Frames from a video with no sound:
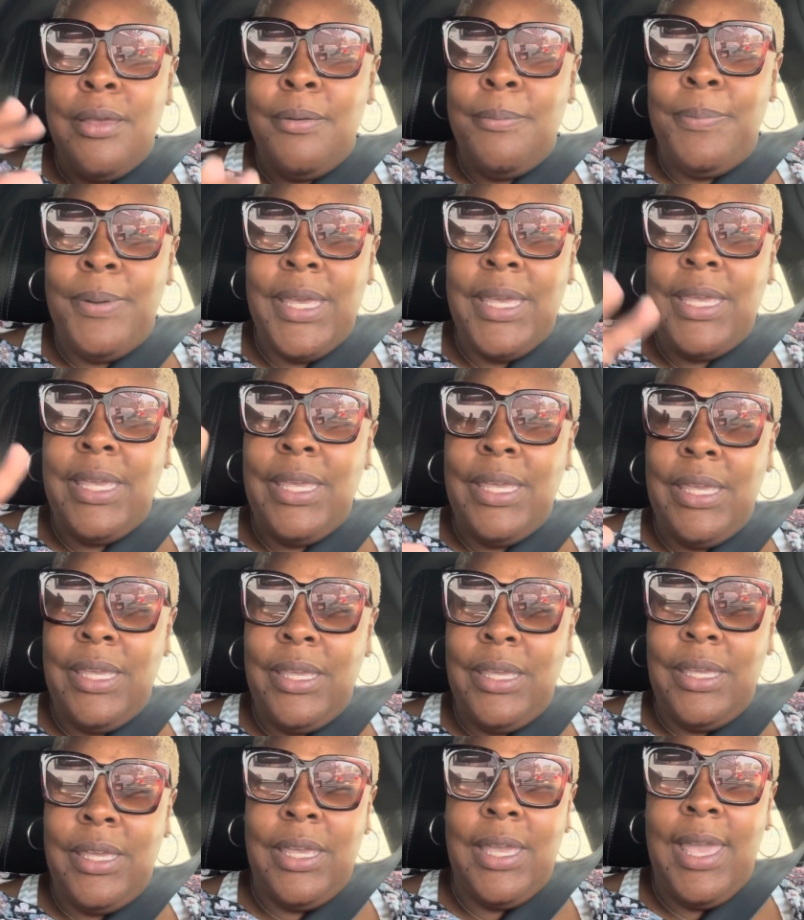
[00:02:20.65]
but
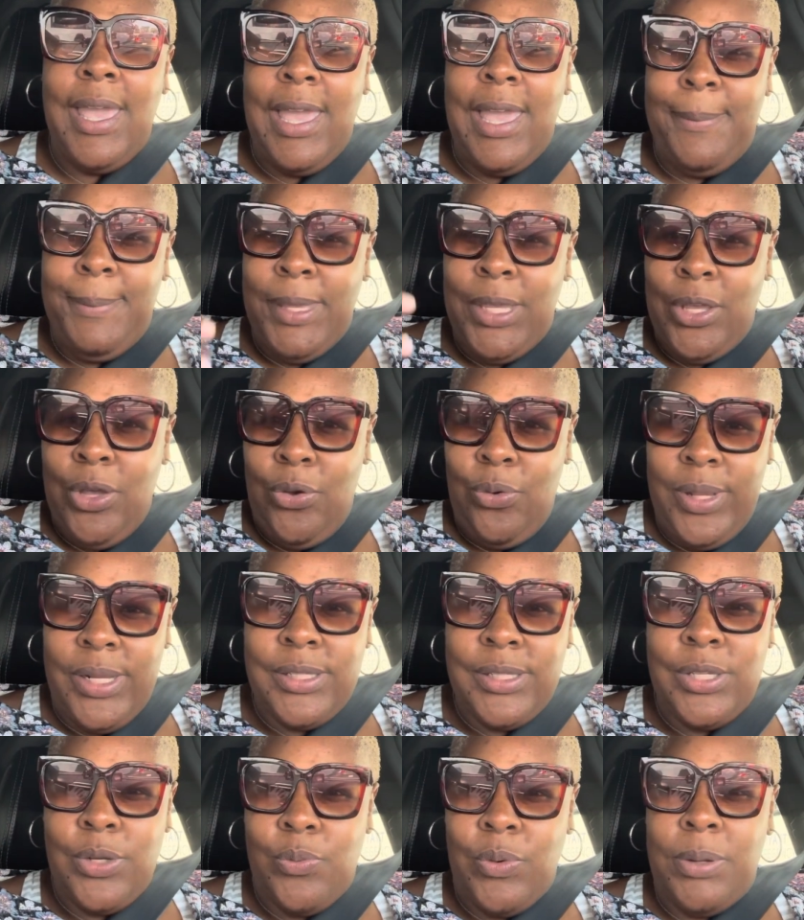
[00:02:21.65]
he had me go
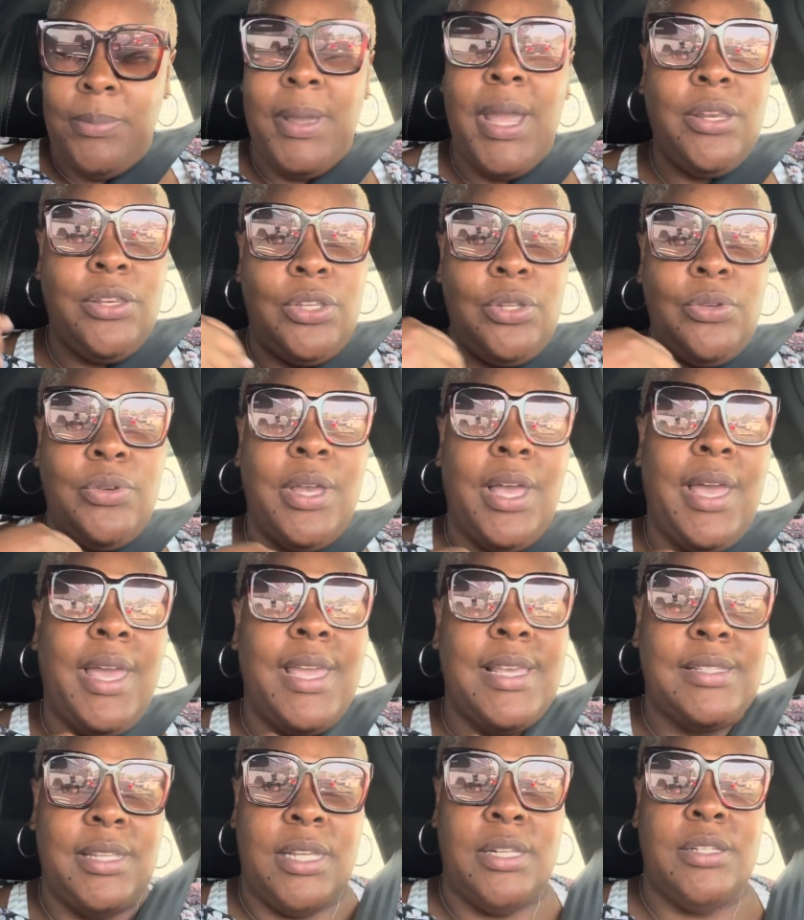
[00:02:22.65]
in to remind you
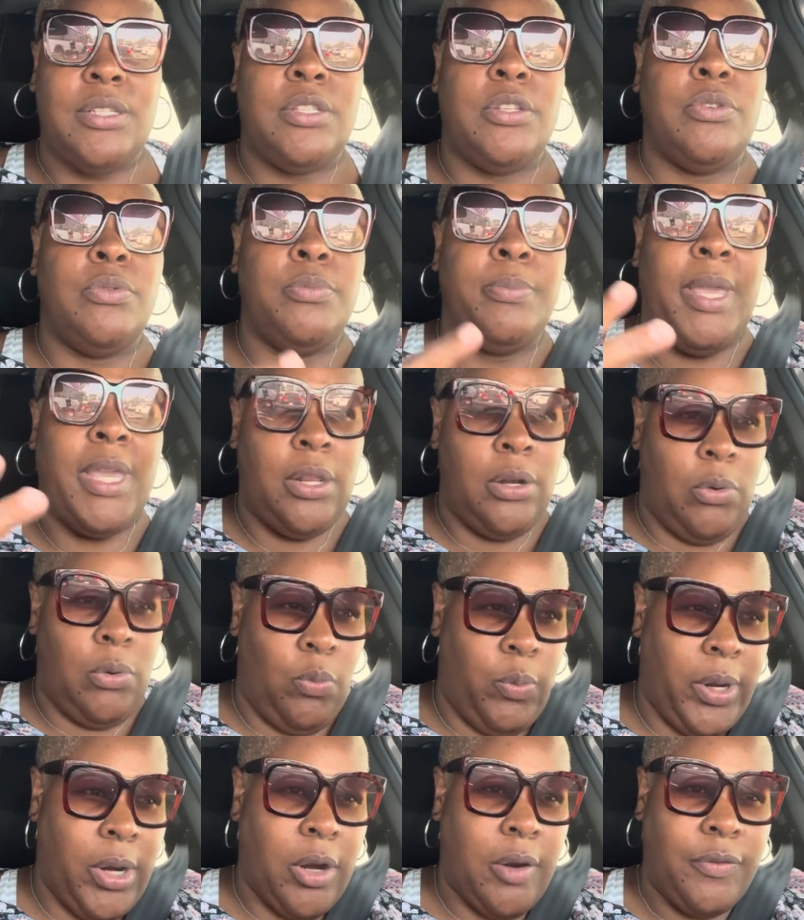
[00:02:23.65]
guys and to make it
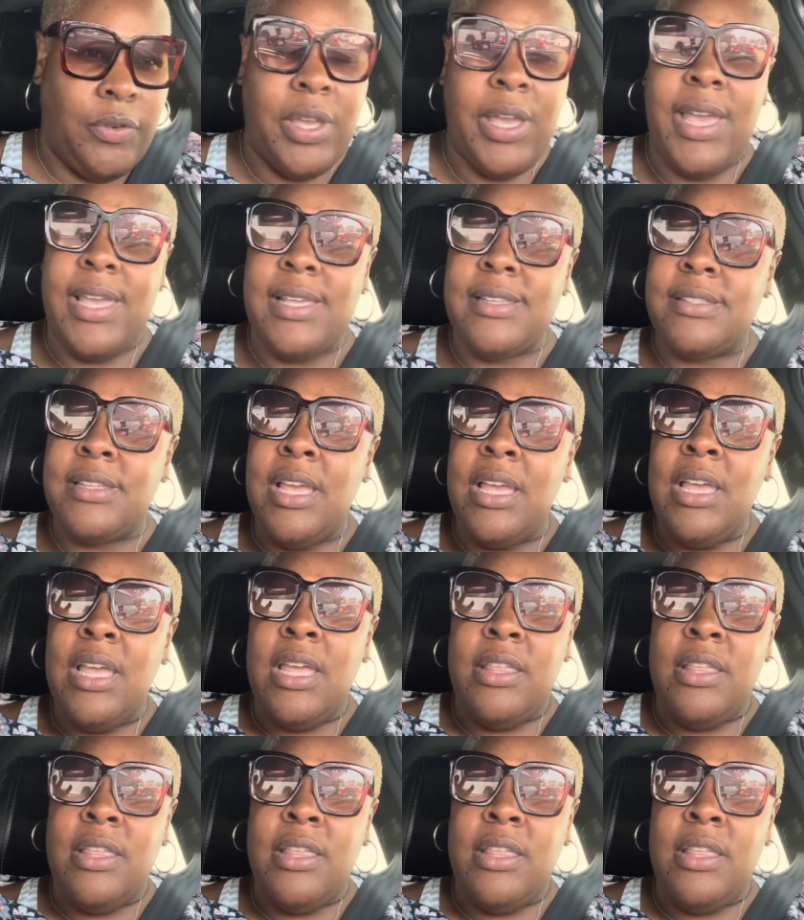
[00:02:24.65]
aware of you guys